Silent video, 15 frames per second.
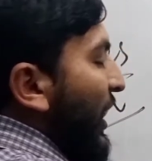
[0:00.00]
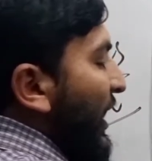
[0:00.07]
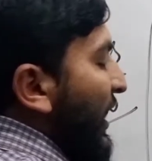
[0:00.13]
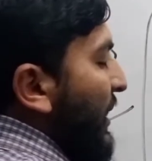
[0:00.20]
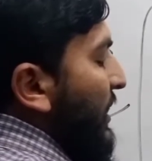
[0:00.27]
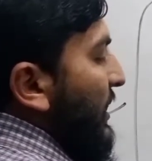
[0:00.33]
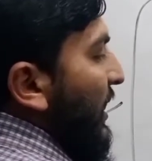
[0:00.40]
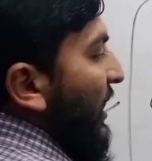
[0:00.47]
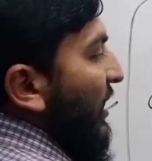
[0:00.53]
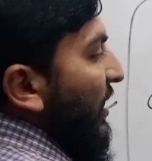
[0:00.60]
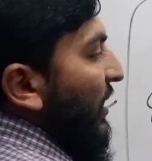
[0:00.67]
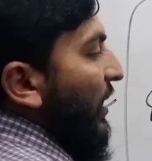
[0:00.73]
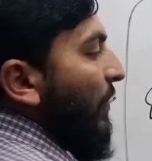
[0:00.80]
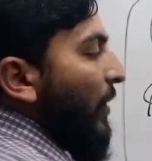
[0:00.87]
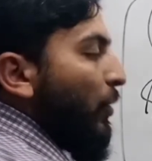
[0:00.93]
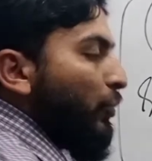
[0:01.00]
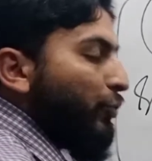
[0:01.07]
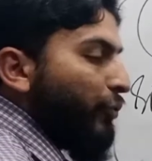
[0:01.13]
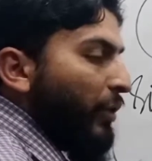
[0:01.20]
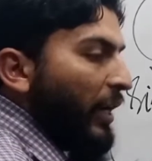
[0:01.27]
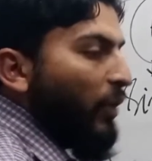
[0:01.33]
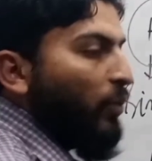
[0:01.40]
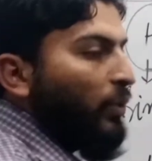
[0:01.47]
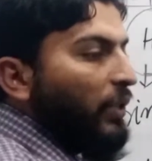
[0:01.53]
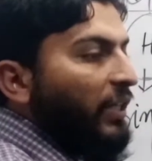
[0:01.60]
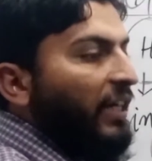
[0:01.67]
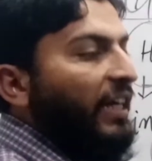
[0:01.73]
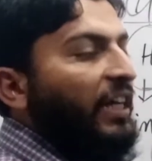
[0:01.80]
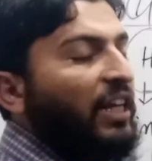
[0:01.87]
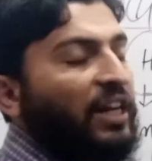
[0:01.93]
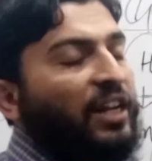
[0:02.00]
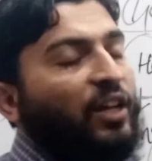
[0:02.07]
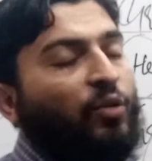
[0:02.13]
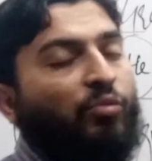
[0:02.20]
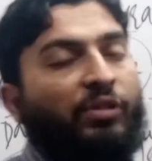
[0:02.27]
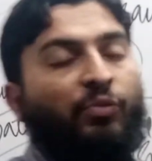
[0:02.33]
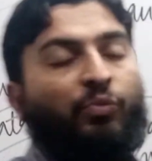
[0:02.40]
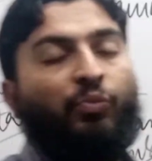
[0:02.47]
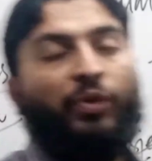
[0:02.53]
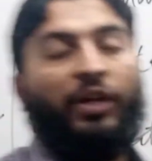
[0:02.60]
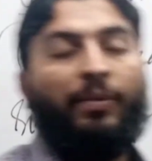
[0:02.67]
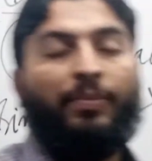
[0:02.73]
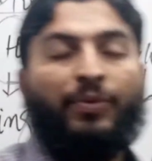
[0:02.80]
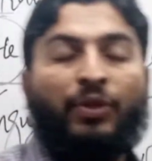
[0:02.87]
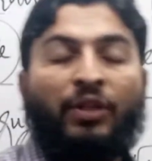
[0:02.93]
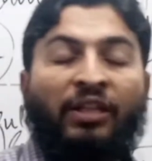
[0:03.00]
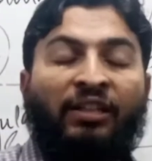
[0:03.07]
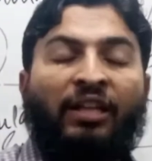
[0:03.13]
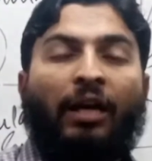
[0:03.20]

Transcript: understanding about regular, irregular verbs,